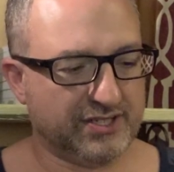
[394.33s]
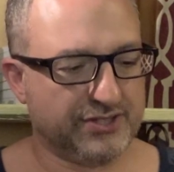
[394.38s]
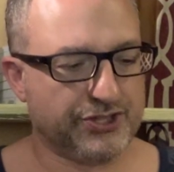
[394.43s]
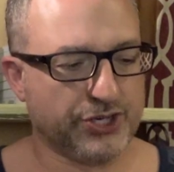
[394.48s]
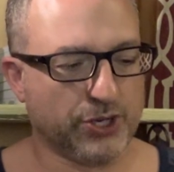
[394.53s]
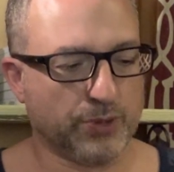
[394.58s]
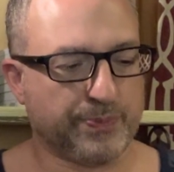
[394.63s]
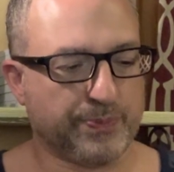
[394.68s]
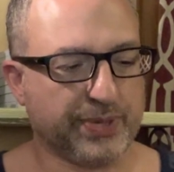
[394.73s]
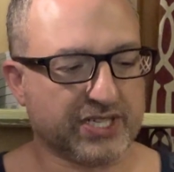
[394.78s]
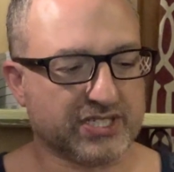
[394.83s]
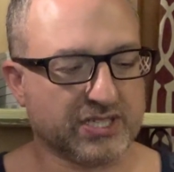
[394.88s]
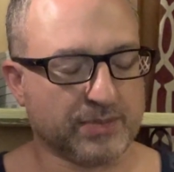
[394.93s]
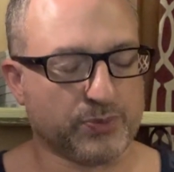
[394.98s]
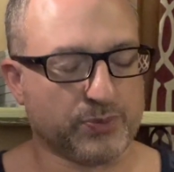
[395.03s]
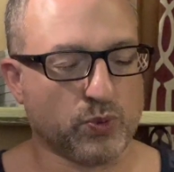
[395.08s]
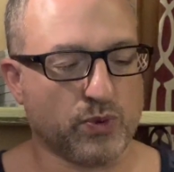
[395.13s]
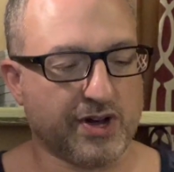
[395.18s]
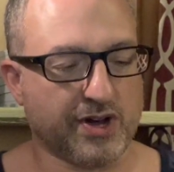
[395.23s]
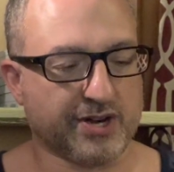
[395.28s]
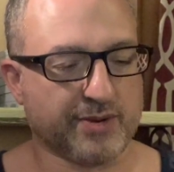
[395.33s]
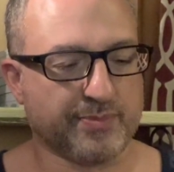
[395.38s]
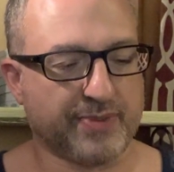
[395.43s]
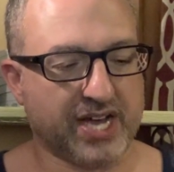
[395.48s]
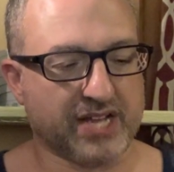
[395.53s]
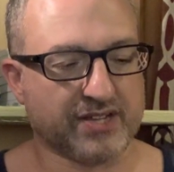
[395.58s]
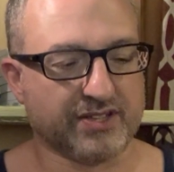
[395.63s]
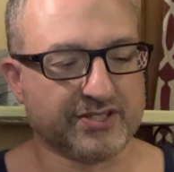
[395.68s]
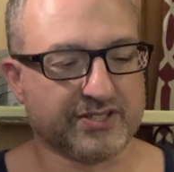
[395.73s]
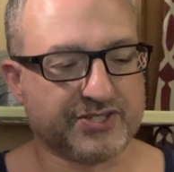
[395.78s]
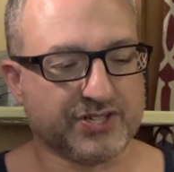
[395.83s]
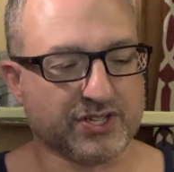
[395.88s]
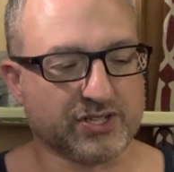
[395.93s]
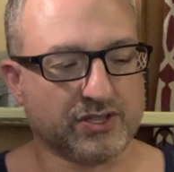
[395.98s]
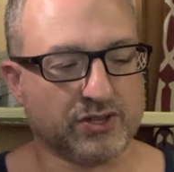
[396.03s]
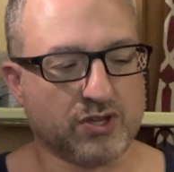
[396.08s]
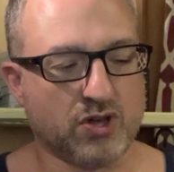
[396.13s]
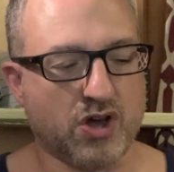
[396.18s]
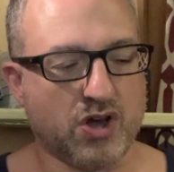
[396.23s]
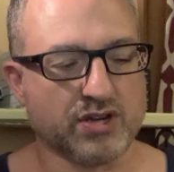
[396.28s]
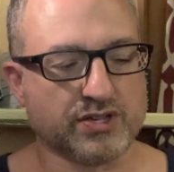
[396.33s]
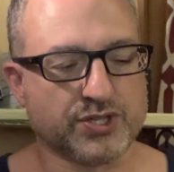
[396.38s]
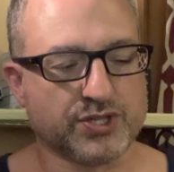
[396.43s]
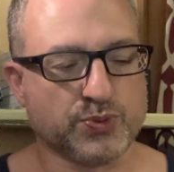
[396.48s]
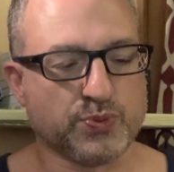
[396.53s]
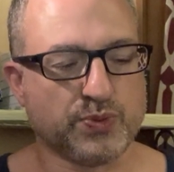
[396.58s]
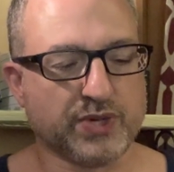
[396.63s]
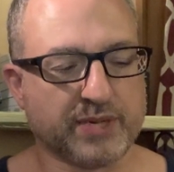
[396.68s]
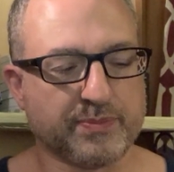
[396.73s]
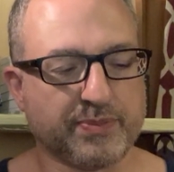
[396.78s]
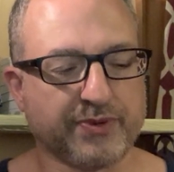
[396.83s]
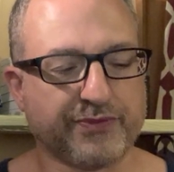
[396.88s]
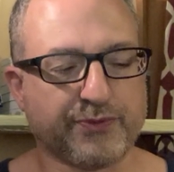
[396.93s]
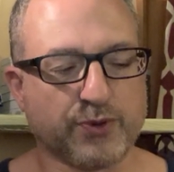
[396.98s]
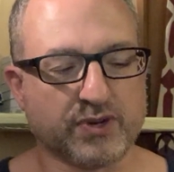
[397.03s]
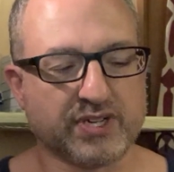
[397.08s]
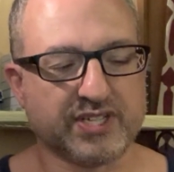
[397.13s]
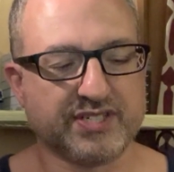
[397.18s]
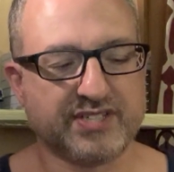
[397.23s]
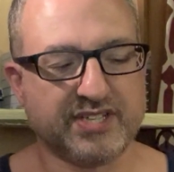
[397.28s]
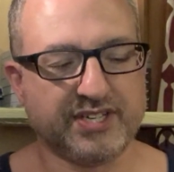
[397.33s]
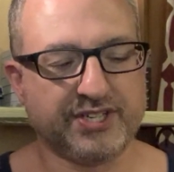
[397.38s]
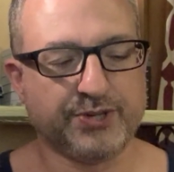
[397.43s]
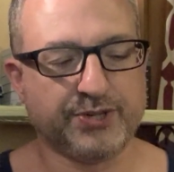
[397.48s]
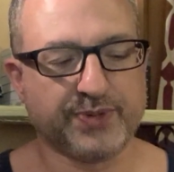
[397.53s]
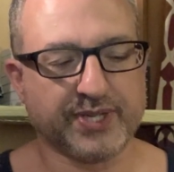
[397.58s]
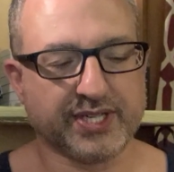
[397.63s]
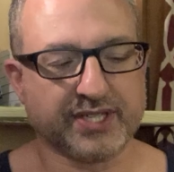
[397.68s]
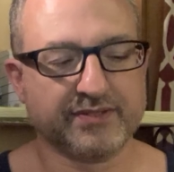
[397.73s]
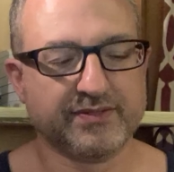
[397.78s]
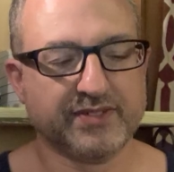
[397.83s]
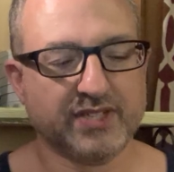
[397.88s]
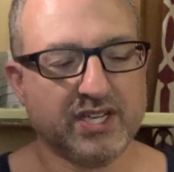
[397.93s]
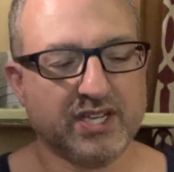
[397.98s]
Joe picked up a water bottle and took a long swig before continuing.